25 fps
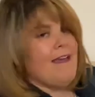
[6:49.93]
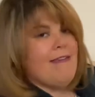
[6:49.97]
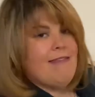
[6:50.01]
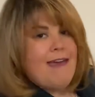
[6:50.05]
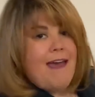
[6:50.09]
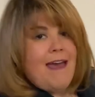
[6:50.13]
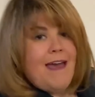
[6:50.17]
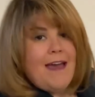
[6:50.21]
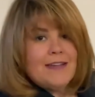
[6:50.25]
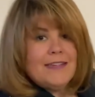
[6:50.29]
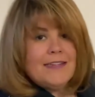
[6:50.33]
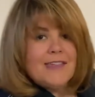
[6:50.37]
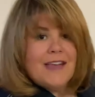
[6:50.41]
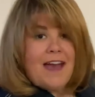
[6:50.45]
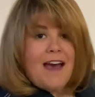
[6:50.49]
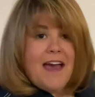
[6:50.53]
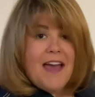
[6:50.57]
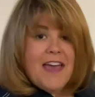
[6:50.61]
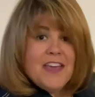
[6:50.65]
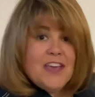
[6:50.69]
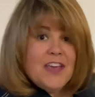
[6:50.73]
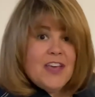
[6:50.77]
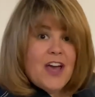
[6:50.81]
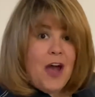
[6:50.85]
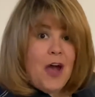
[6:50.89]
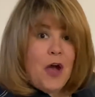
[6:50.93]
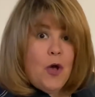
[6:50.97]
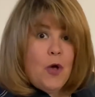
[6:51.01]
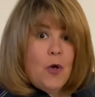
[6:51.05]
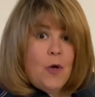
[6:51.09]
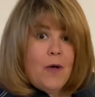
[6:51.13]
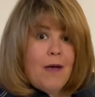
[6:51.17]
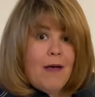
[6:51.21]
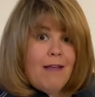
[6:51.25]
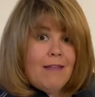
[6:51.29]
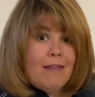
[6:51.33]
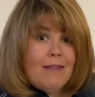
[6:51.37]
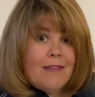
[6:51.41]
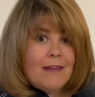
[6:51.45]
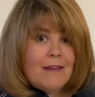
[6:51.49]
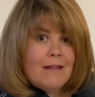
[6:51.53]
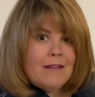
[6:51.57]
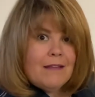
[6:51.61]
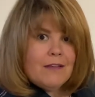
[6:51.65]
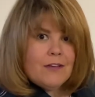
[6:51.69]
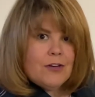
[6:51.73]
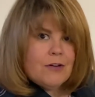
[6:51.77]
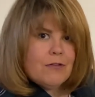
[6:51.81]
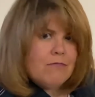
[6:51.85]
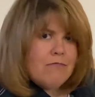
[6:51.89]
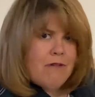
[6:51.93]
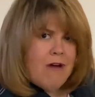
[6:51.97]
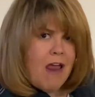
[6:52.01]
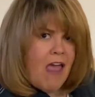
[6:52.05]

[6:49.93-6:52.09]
that, I go a little crazy.